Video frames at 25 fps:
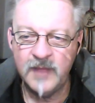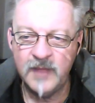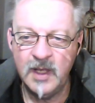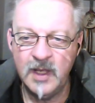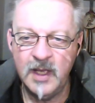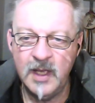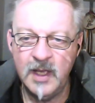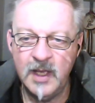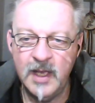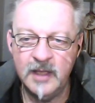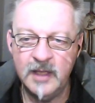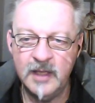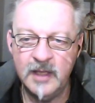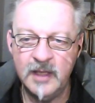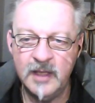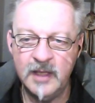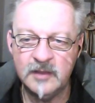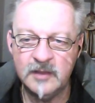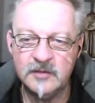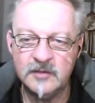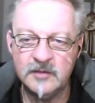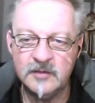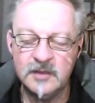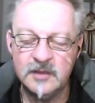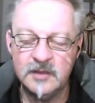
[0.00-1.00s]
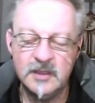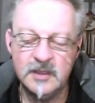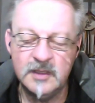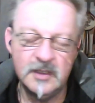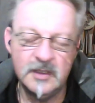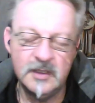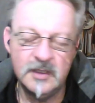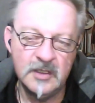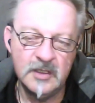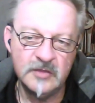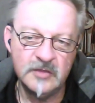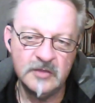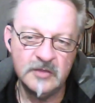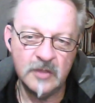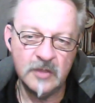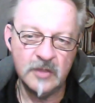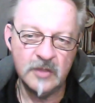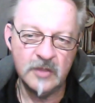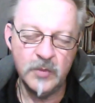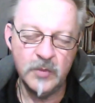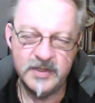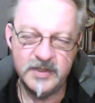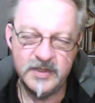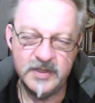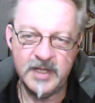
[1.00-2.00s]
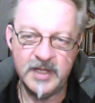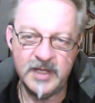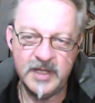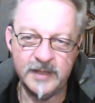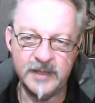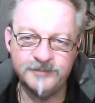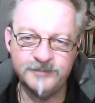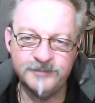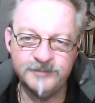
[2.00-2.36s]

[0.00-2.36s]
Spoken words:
And so with that,